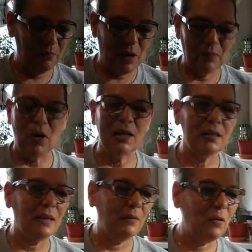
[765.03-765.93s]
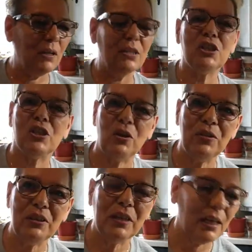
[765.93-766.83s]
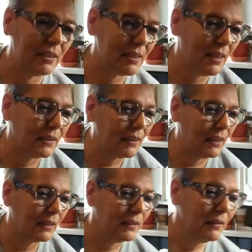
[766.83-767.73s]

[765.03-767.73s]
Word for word: I wanna I wanna show you guys that thing.